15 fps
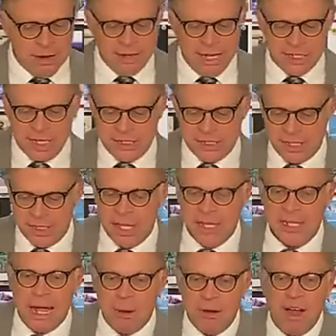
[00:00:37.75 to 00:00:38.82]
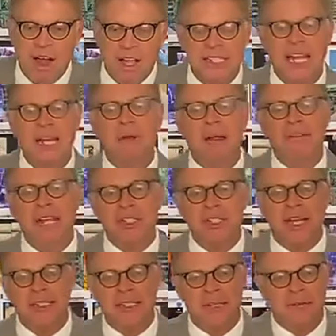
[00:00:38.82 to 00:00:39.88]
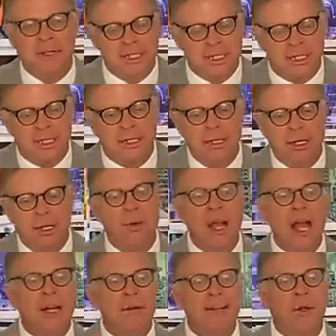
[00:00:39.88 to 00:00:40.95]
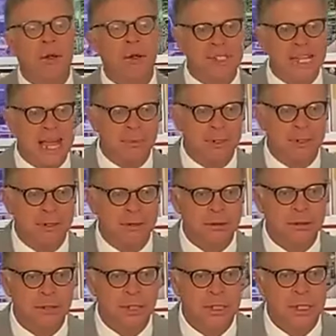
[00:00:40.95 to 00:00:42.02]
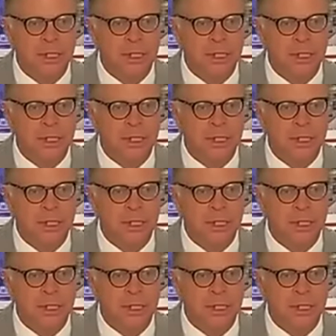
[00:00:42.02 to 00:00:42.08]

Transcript: Revelation eighteen. Now, we all studied Revelation eighteen recently. We're not going to read the whole chapter.